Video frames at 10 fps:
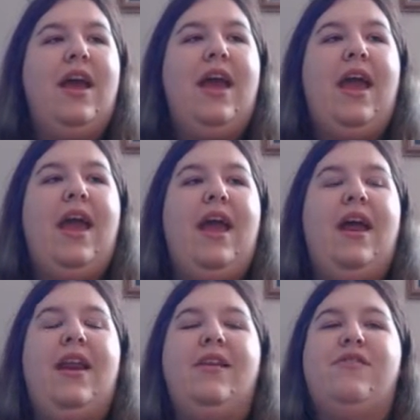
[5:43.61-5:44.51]

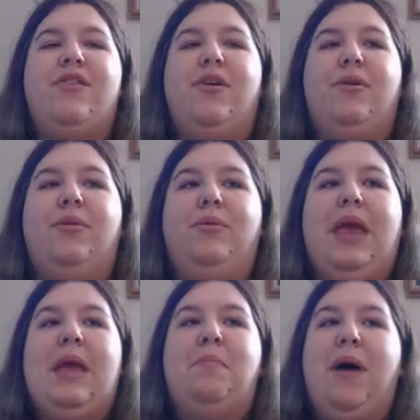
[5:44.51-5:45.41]
And so
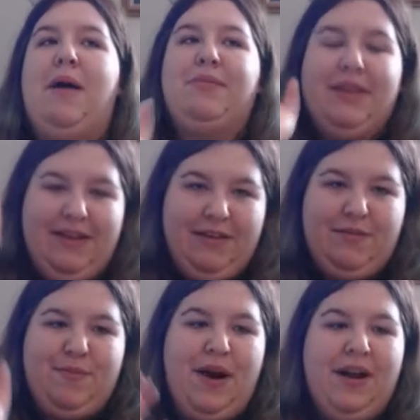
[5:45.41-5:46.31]
he pops his
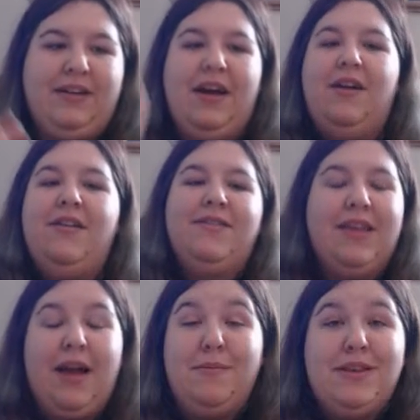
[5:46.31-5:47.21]
product out and is like,
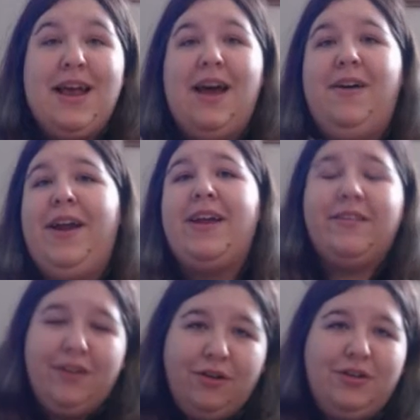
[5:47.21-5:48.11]
I'm sorry, I
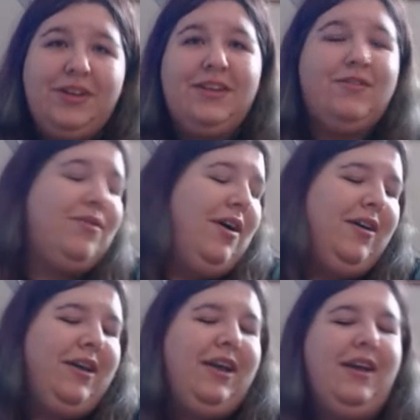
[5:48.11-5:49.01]
sold you this
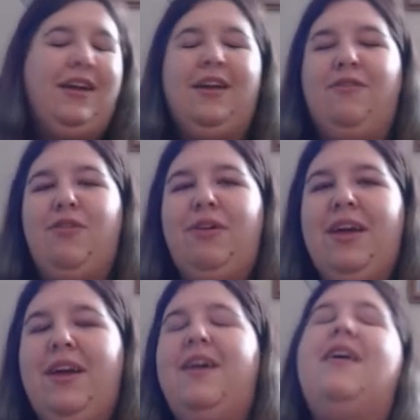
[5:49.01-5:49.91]
wrong,
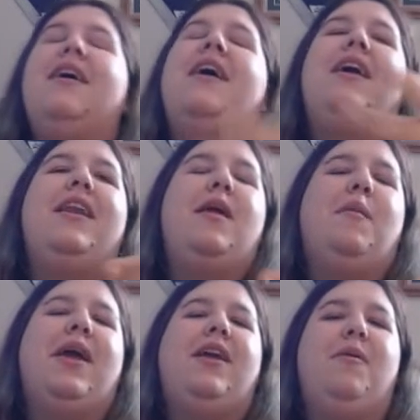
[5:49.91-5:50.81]
Rukia. Let me
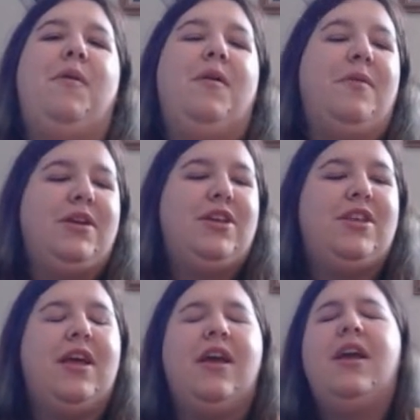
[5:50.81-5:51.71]
get you a new one. She's
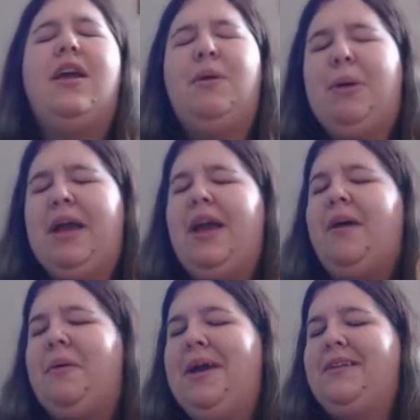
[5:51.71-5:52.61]
like,
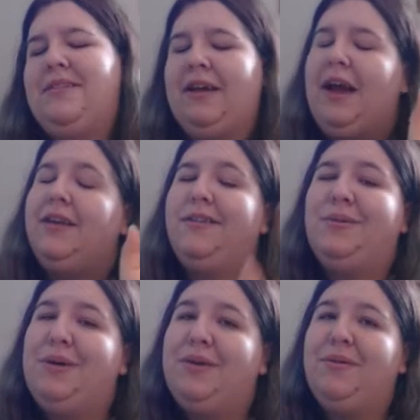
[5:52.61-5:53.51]
wait a second, I do
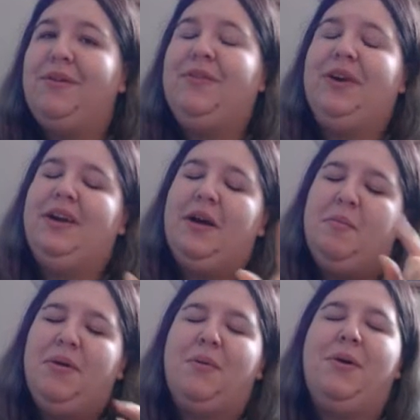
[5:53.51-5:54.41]
want a refund,
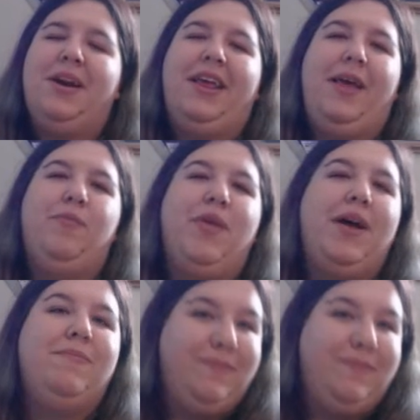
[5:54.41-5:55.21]
but I want to keep that.